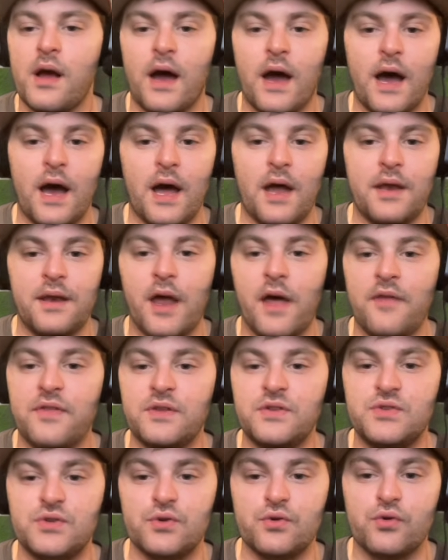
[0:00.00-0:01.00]

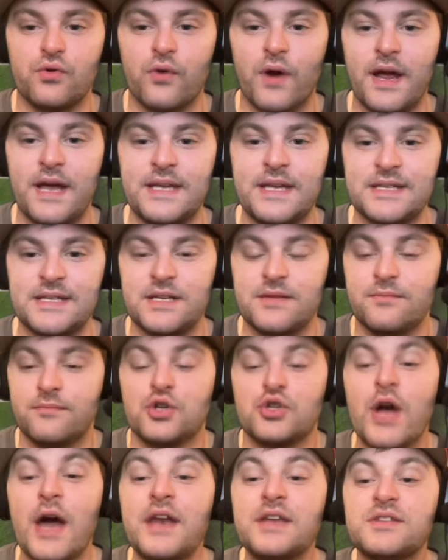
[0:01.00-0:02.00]
Nothing too crazy.
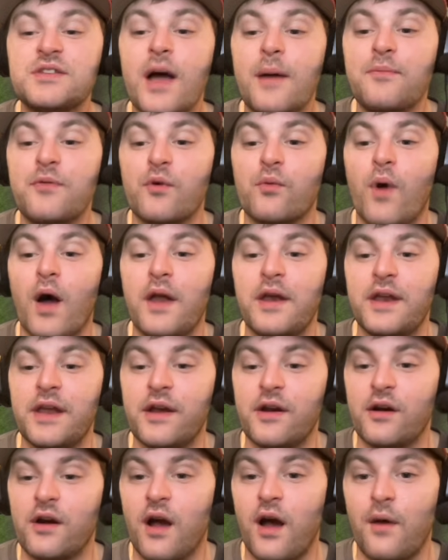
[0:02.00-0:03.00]
Trying to stop the run
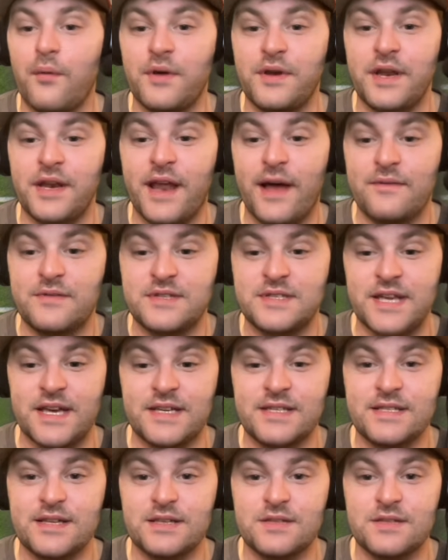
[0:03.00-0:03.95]
here. We did have 6.